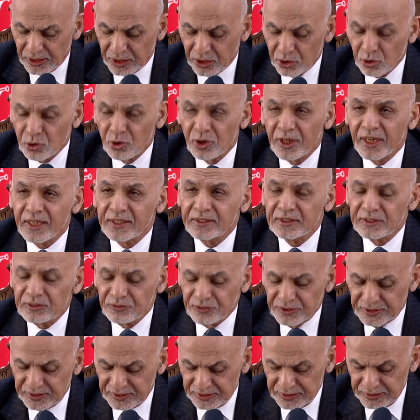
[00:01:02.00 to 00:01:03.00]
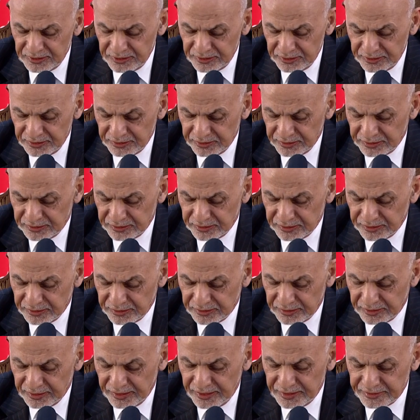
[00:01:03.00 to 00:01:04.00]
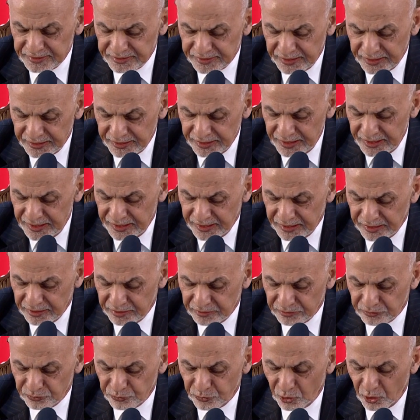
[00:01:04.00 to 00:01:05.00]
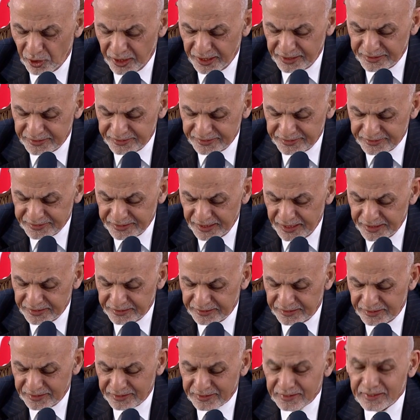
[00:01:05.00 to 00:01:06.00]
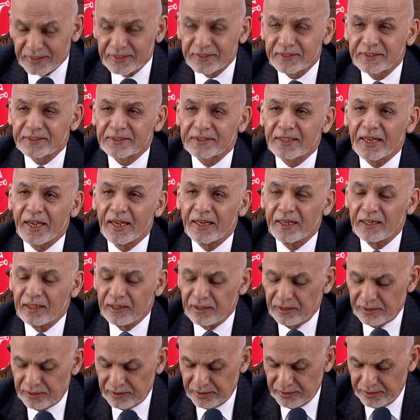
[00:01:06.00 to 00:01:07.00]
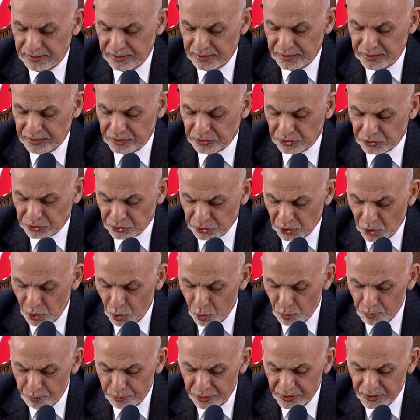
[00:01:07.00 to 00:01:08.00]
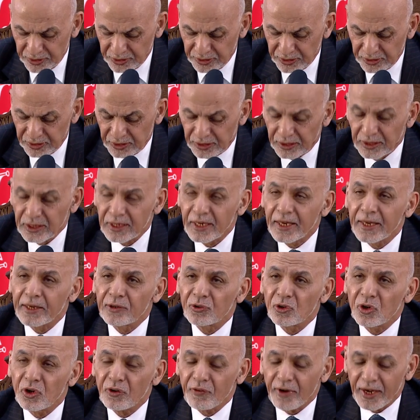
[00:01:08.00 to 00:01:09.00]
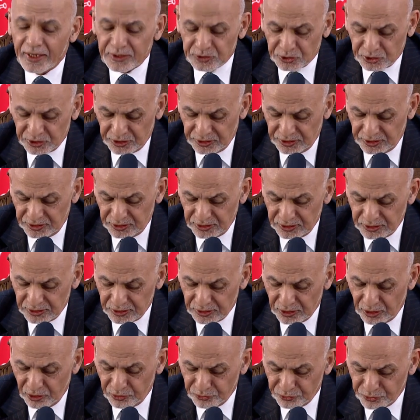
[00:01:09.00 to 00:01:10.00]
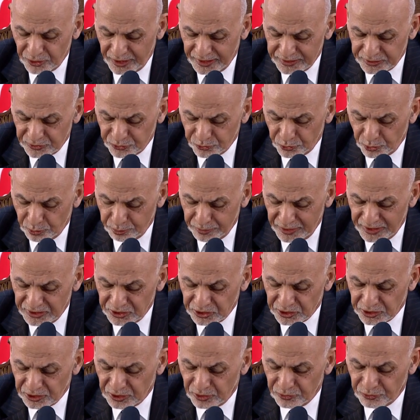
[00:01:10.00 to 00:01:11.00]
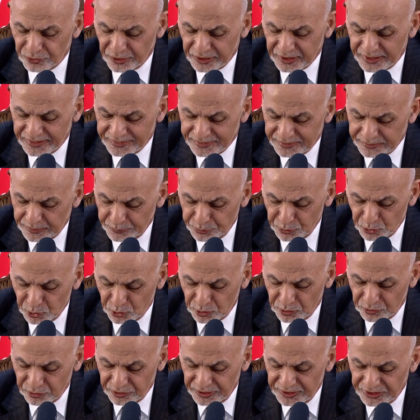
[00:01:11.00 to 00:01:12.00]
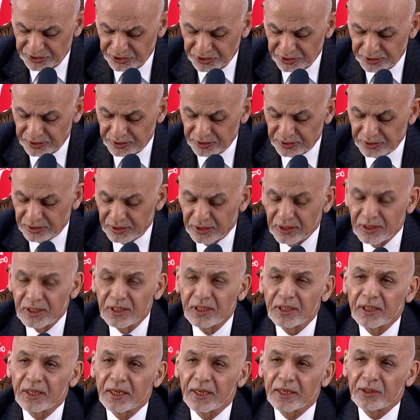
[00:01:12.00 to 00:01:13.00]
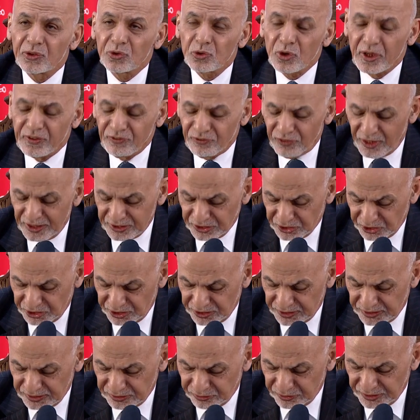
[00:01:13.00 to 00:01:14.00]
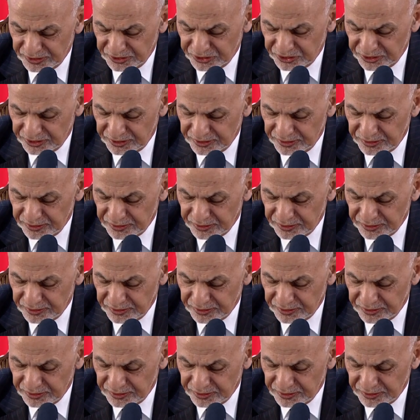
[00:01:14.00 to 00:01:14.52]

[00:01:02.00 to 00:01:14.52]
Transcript: Connectivity is the key for understanding the scale, scope, and direction of transformation of a conceptual region into a functional region.